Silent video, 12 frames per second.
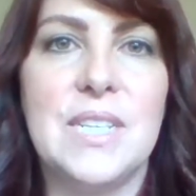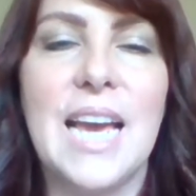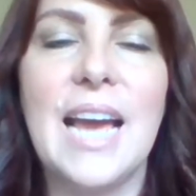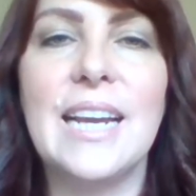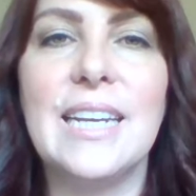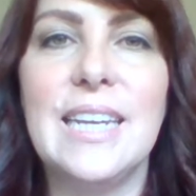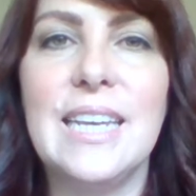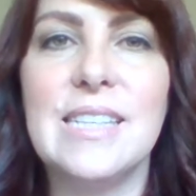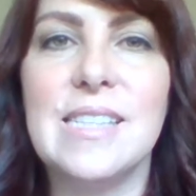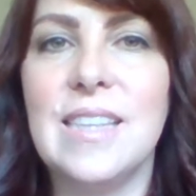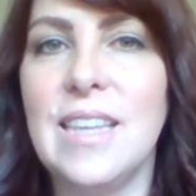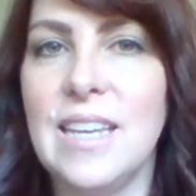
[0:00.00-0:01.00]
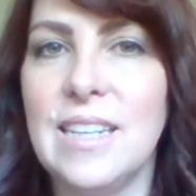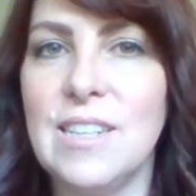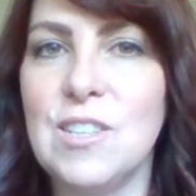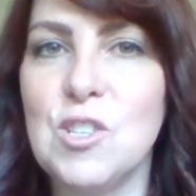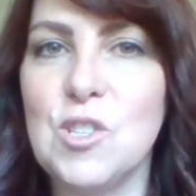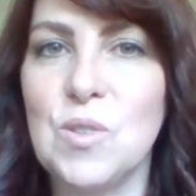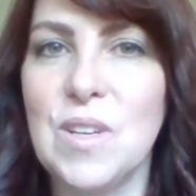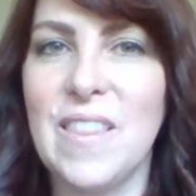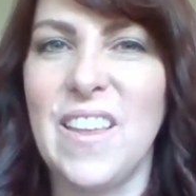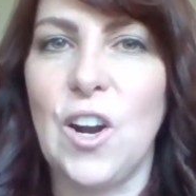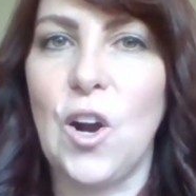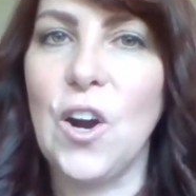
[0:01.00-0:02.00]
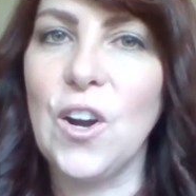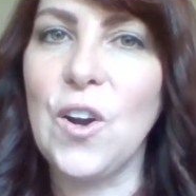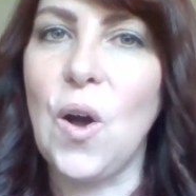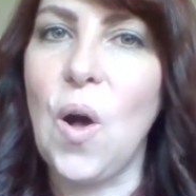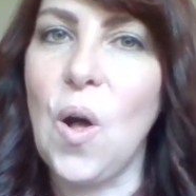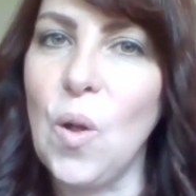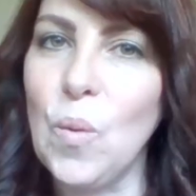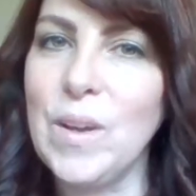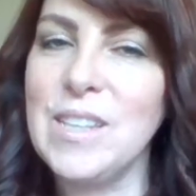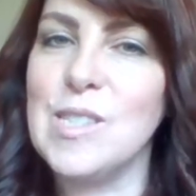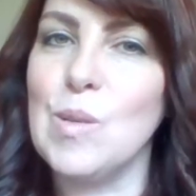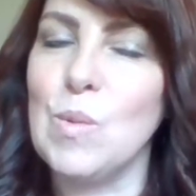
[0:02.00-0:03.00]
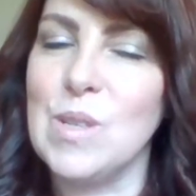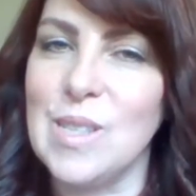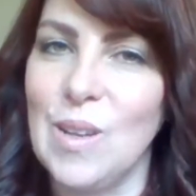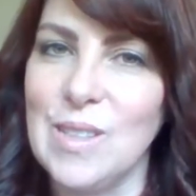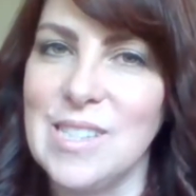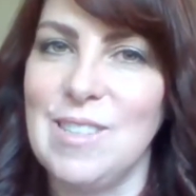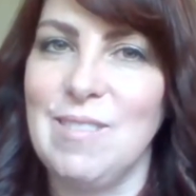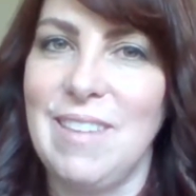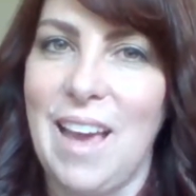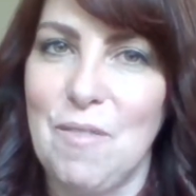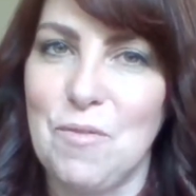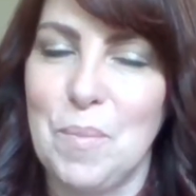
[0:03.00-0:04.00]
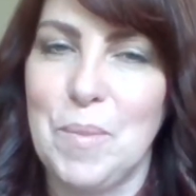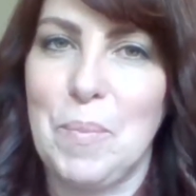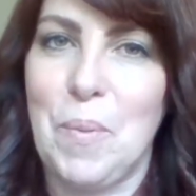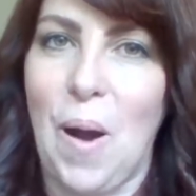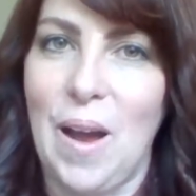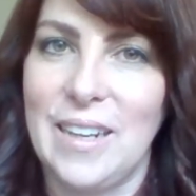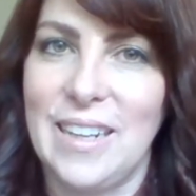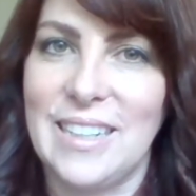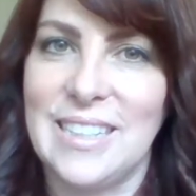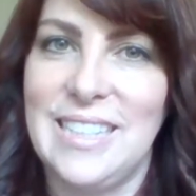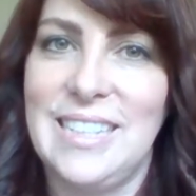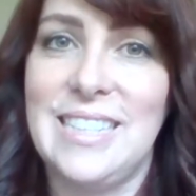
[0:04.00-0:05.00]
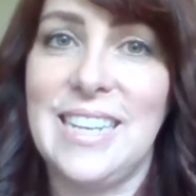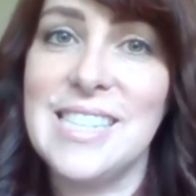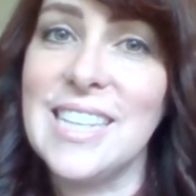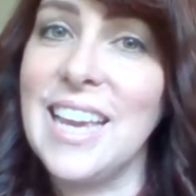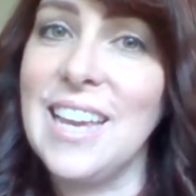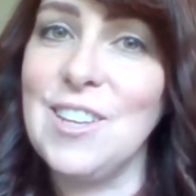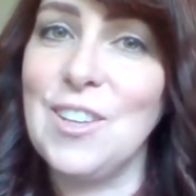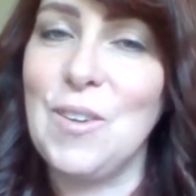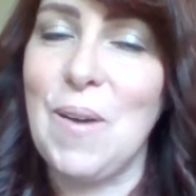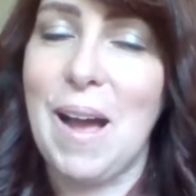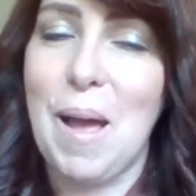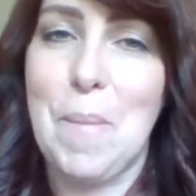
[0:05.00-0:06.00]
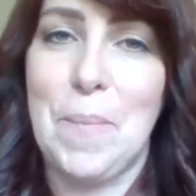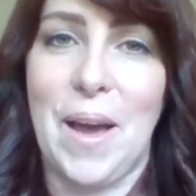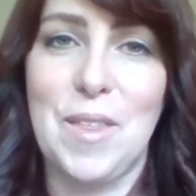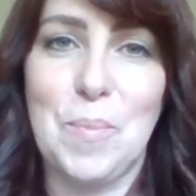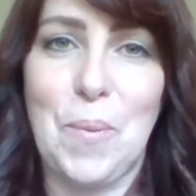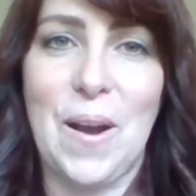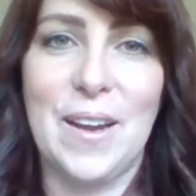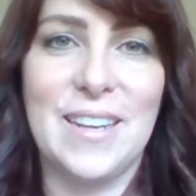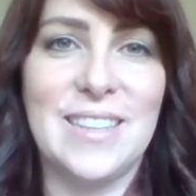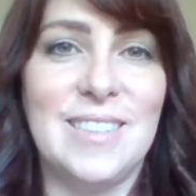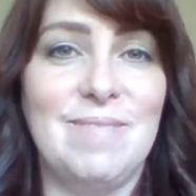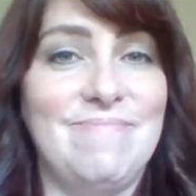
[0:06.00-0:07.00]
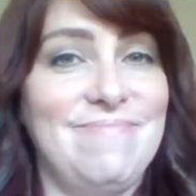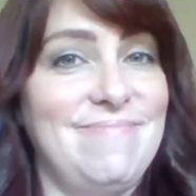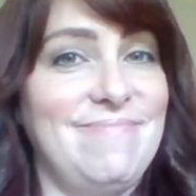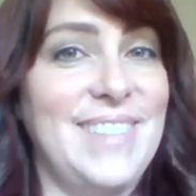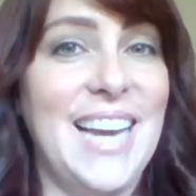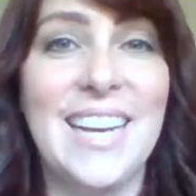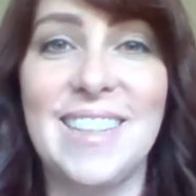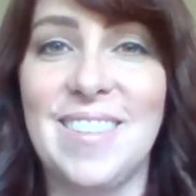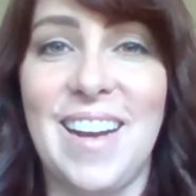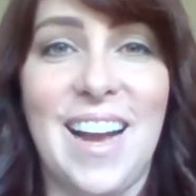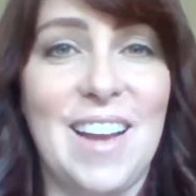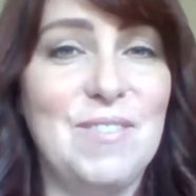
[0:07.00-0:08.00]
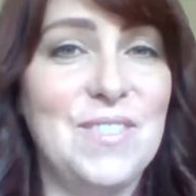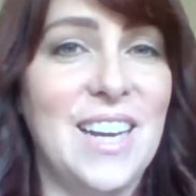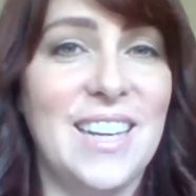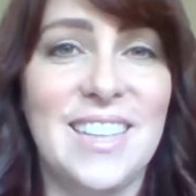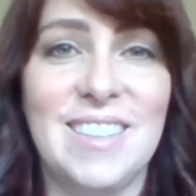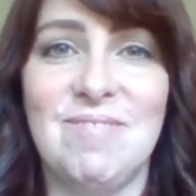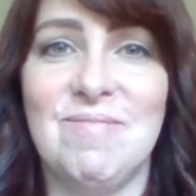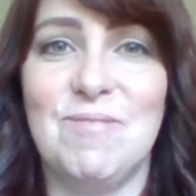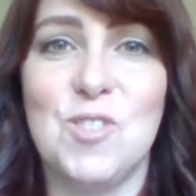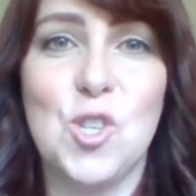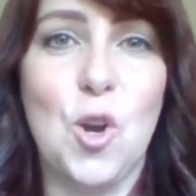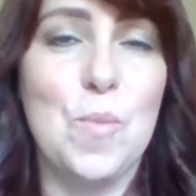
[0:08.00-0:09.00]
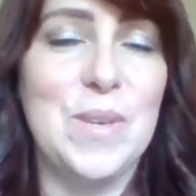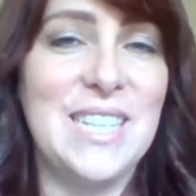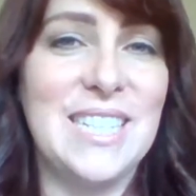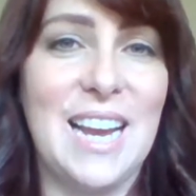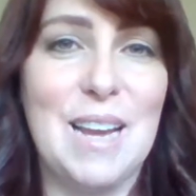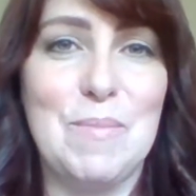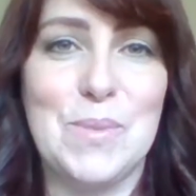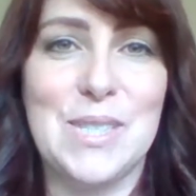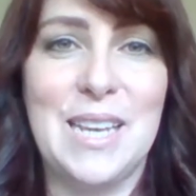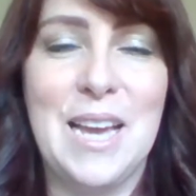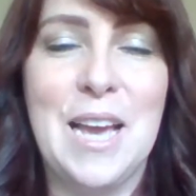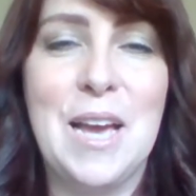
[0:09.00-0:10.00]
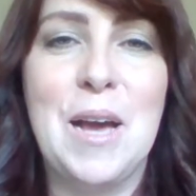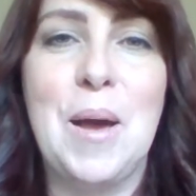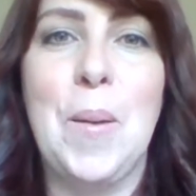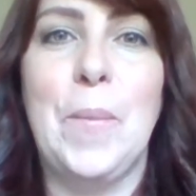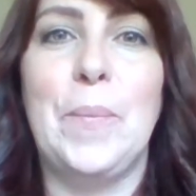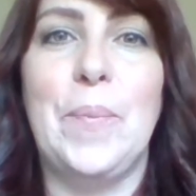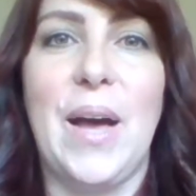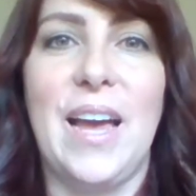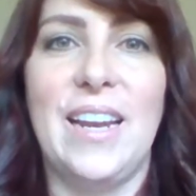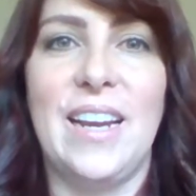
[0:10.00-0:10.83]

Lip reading: techniques in the industry that aren't always the results you get from the product. Does it get you to go out and buy the product? Yeah, I've done it so many times. But